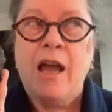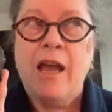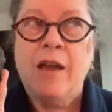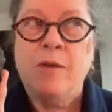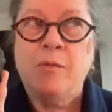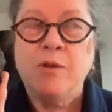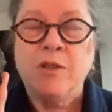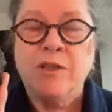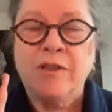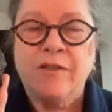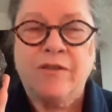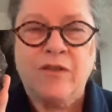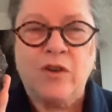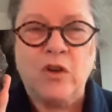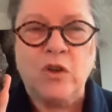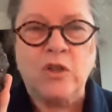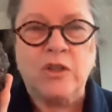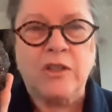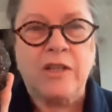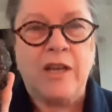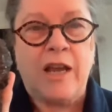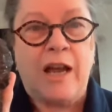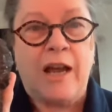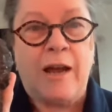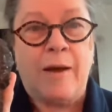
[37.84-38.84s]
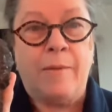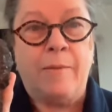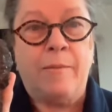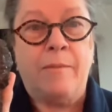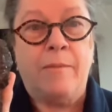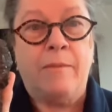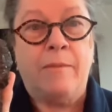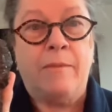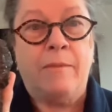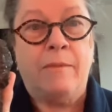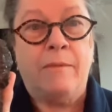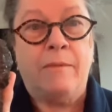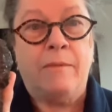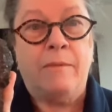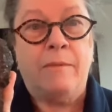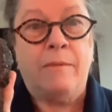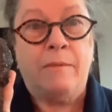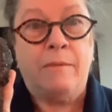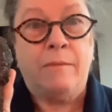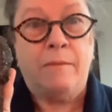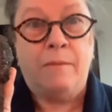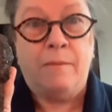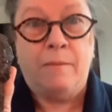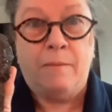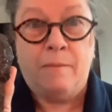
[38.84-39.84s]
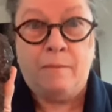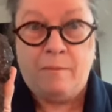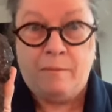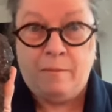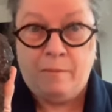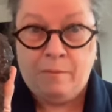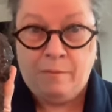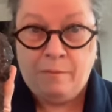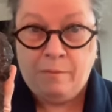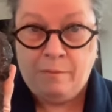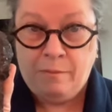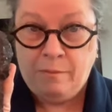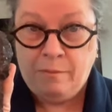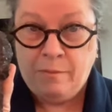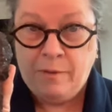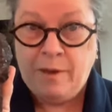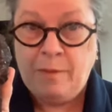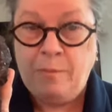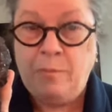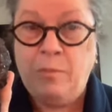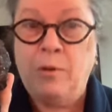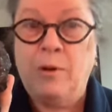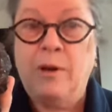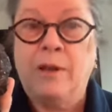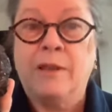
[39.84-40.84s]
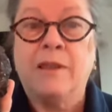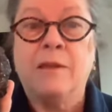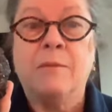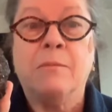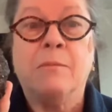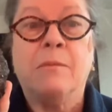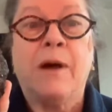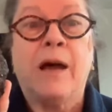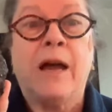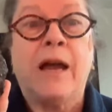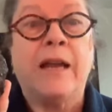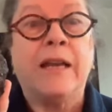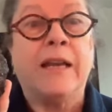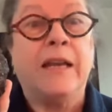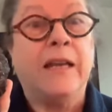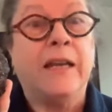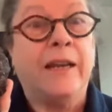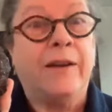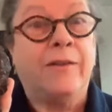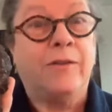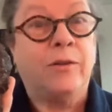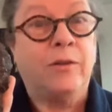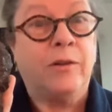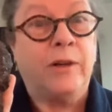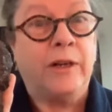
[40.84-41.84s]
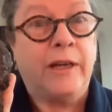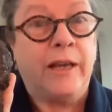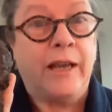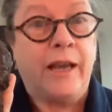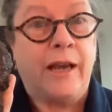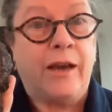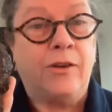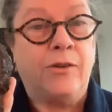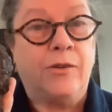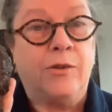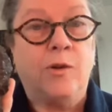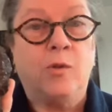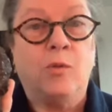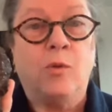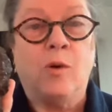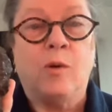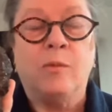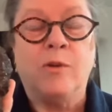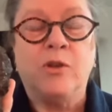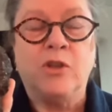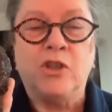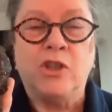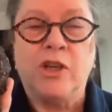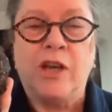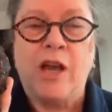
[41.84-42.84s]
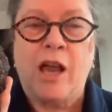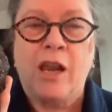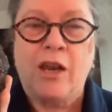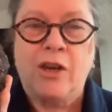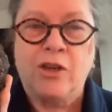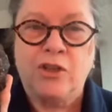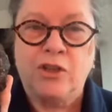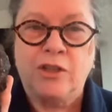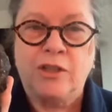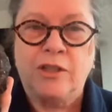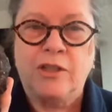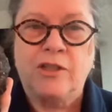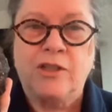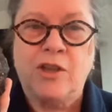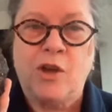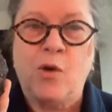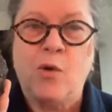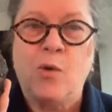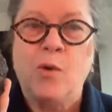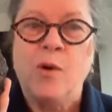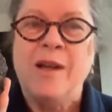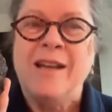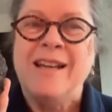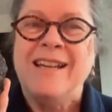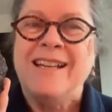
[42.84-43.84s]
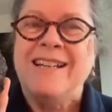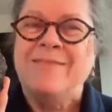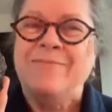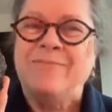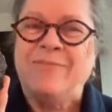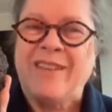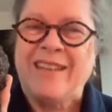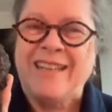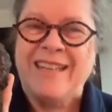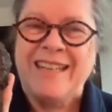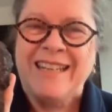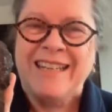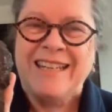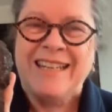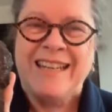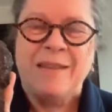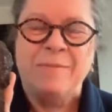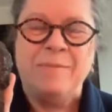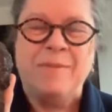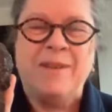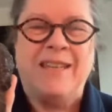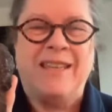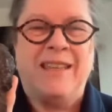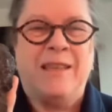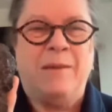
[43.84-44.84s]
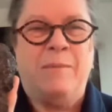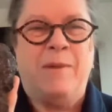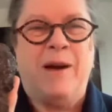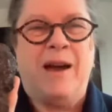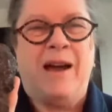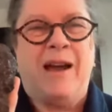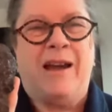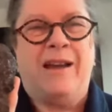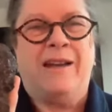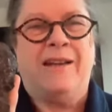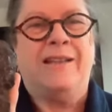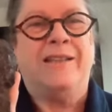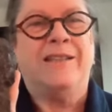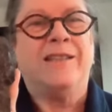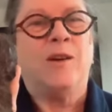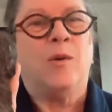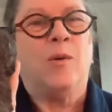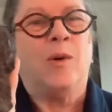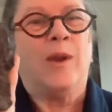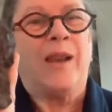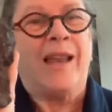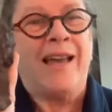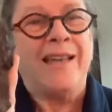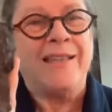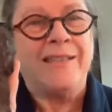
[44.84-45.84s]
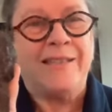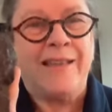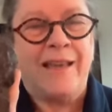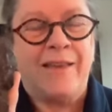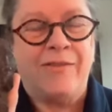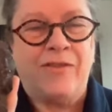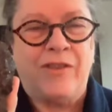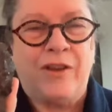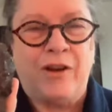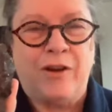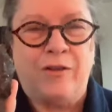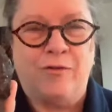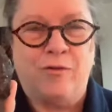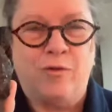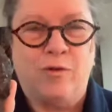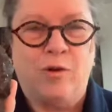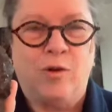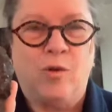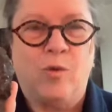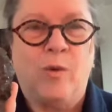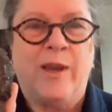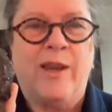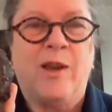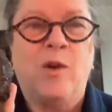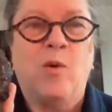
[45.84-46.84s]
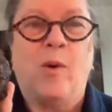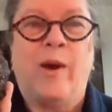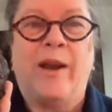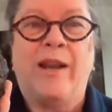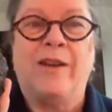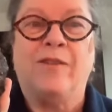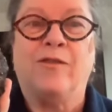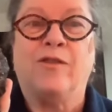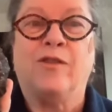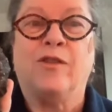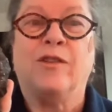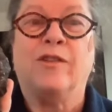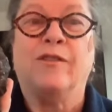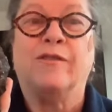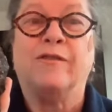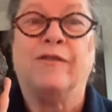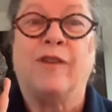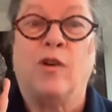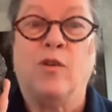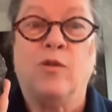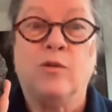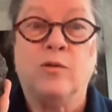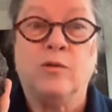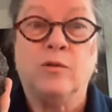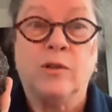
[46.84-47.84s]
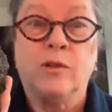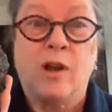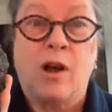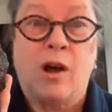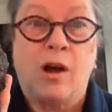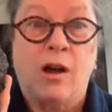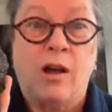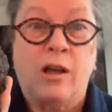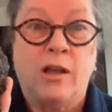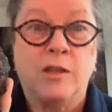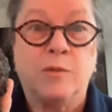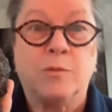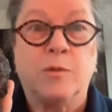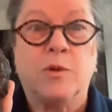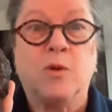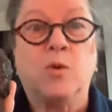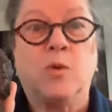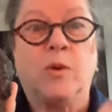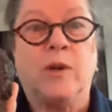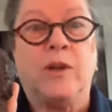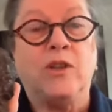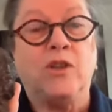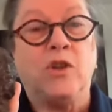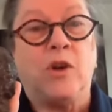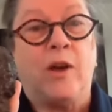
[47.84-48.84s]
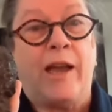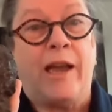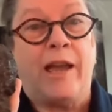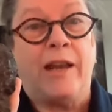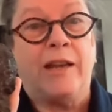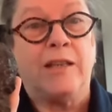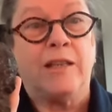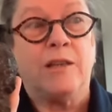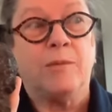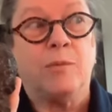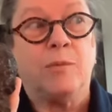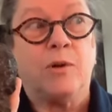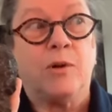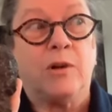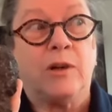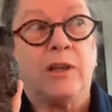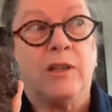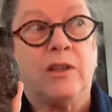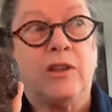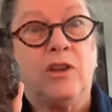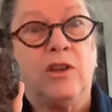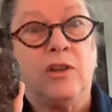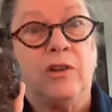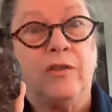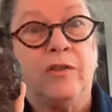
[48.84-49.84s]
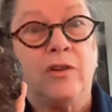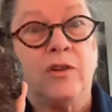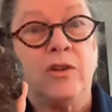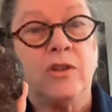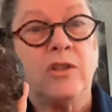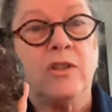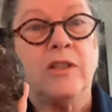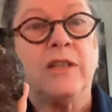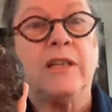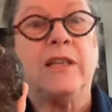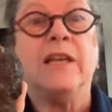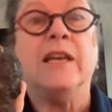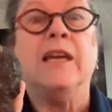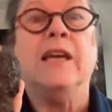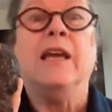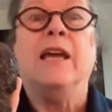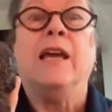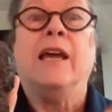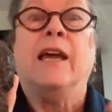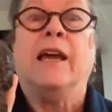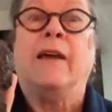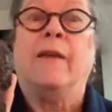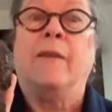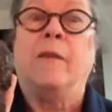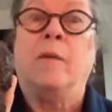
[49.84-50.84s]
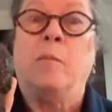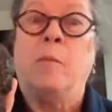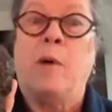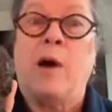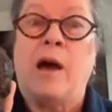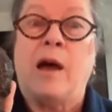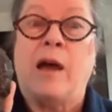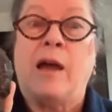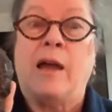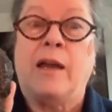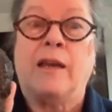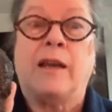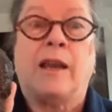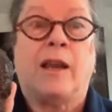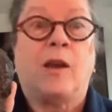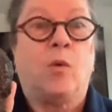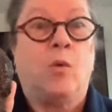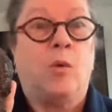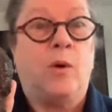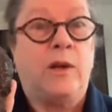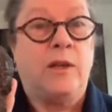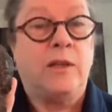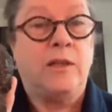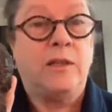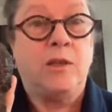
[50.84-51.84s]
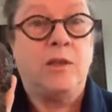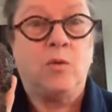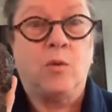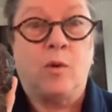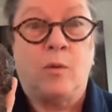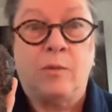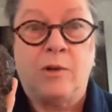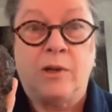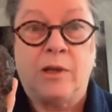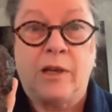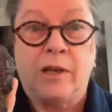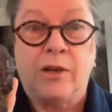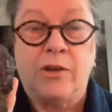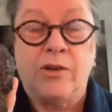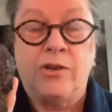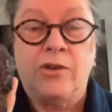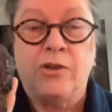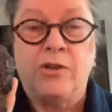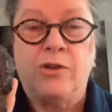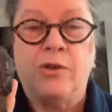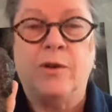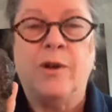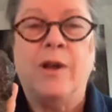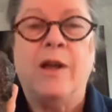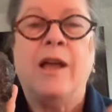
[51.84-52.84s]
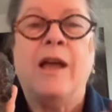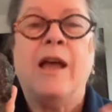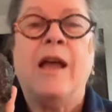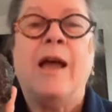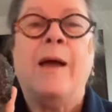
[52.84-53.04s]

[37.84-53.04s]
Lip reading: it was the first time people at the mine had ever encountered a woman geologist. So they didn't let me in the mine. And so while I sat there for a week waiting for the phone calls between Johannesburg at the university and the mine, like, what is this woman going to do?